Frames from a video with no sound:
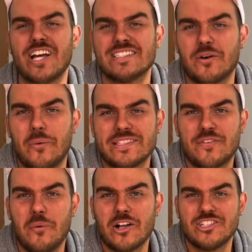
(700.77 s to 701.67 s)
as always, for
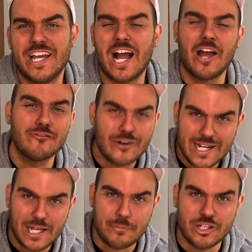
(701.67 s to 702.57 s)
watching. I
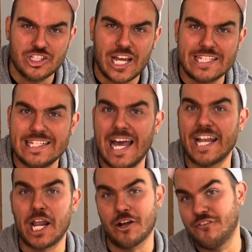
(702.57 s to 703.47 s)
really appreciate it,
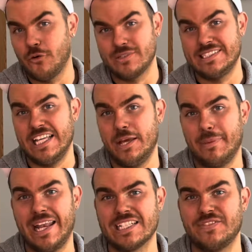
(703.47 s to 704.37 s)
and I look forward to seeing you in my
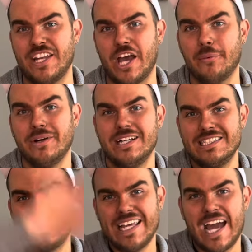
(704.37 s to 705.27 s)
next video.
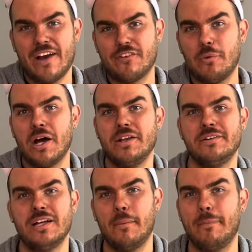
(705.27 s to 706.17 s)
Take care, everyone.
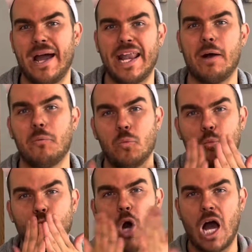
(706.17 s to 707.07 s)
Bye now.
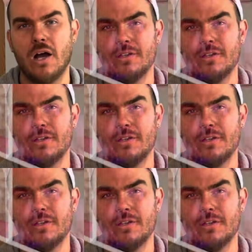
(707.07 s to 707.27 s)
Mwah.